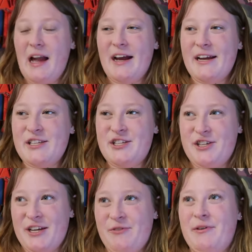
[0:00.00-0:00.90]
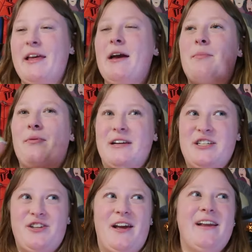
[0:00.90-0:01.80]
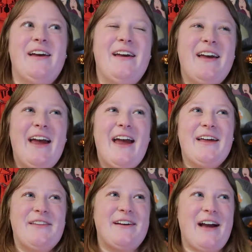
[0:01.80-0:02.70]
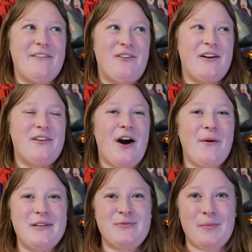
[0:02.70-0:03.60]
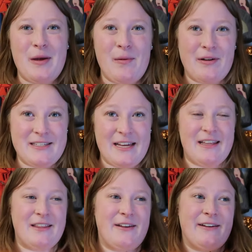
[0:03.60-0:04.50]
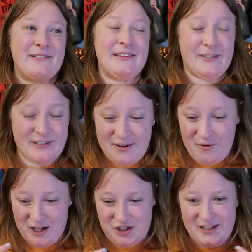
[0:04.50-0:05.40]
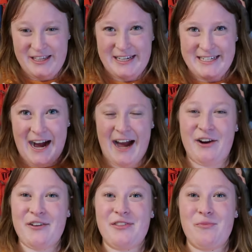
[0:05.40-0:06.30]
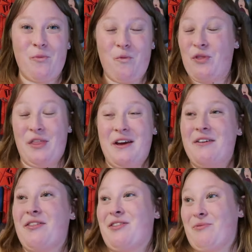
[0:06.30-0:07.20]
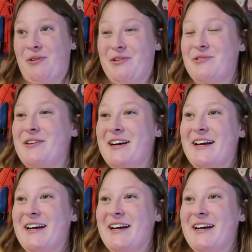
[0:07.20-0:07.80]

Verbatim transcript: I genuinely appreciate it and like I've gotten comments where people are saying that they are literally watching the entire thing through